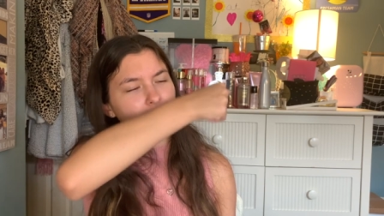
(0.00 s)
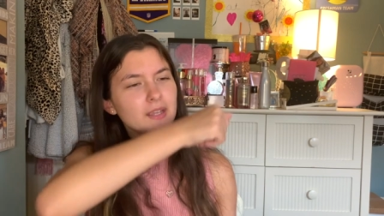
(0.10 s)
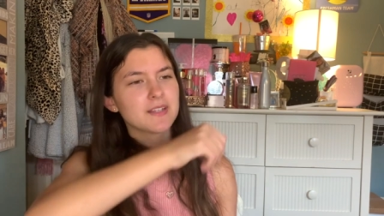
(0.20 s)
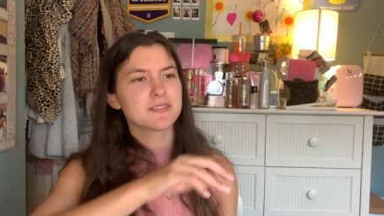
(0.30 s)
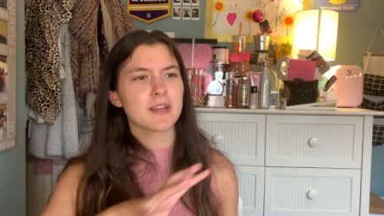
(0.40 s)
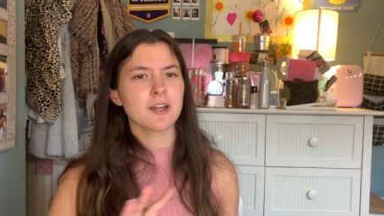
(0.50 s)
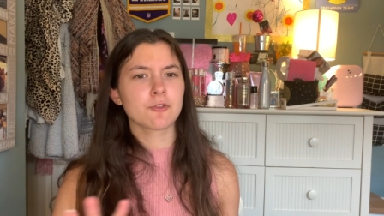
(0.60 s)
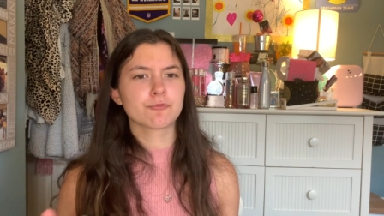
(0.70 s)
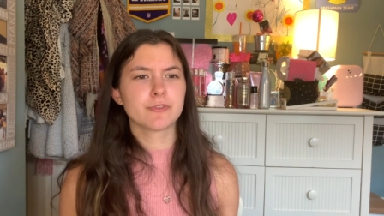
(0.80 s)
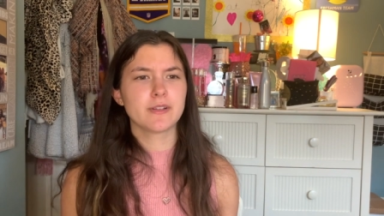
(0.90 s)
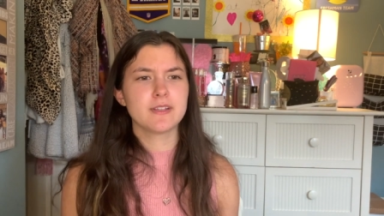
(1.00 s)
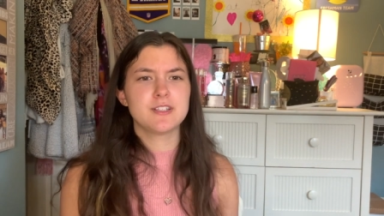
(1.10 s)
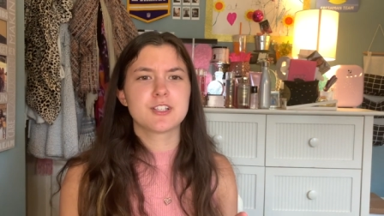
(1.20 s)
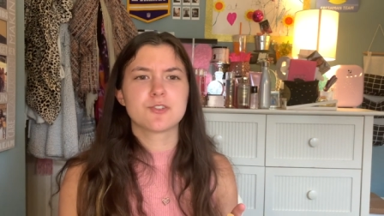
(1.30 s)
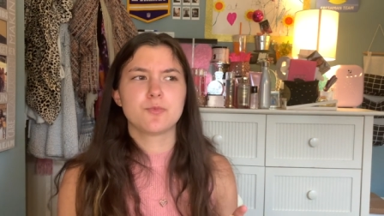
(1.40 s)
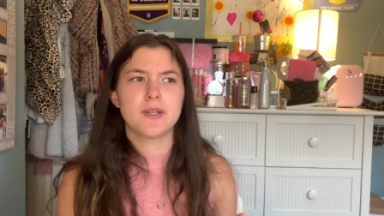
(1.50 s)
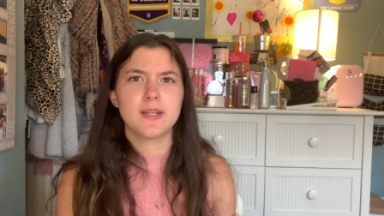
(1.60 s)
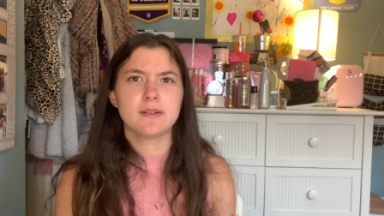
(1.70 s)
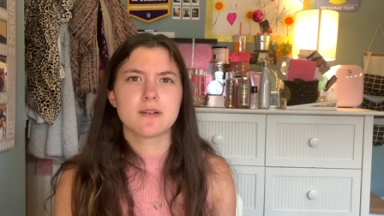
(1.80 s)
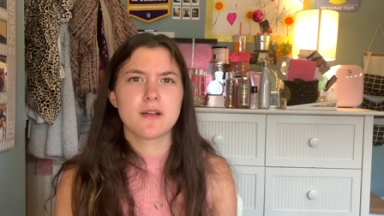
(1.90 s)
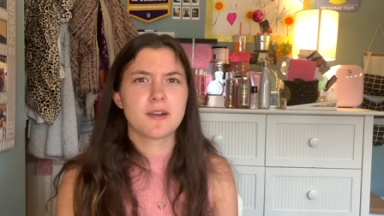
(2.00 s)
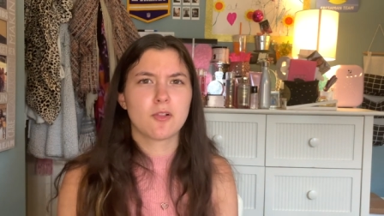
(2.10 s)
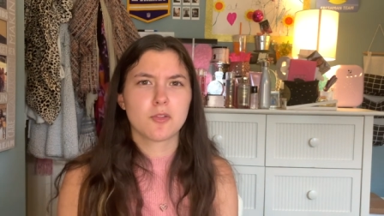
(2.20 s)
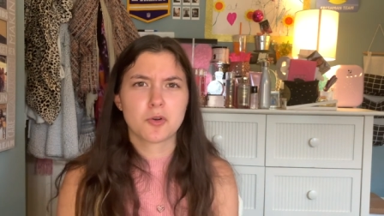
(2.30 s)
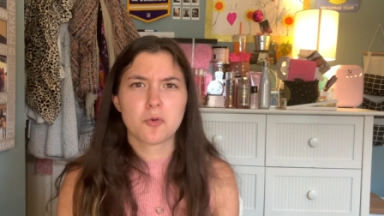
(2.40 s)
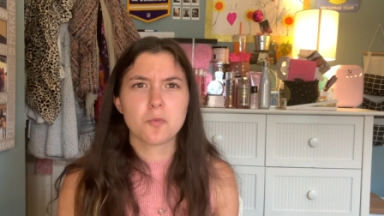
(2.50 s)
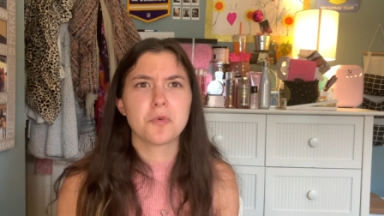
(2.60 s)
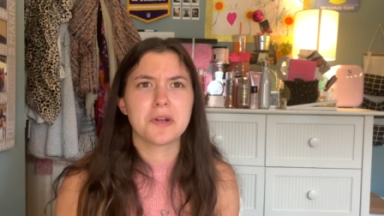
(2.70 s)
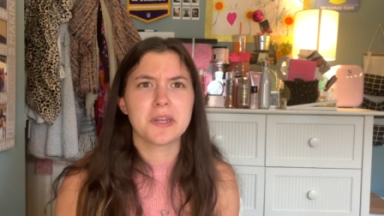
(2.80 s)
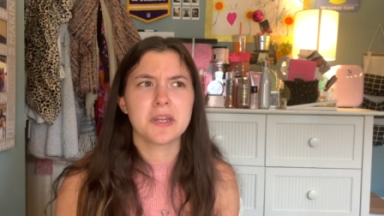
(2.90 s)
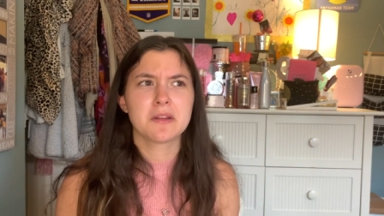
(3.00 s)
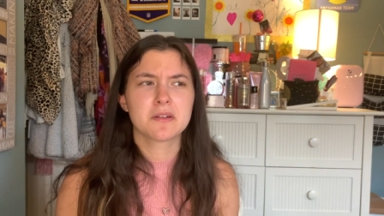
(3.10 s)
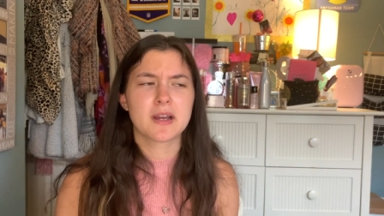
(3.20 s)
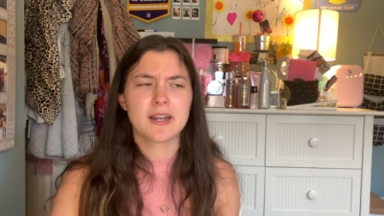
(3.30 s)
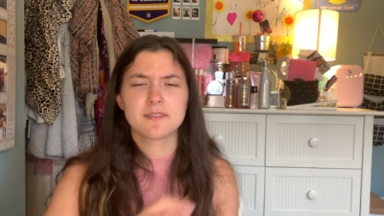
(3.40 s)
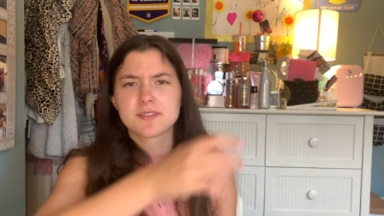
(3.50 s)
It's like a really sweet and a little woody kind of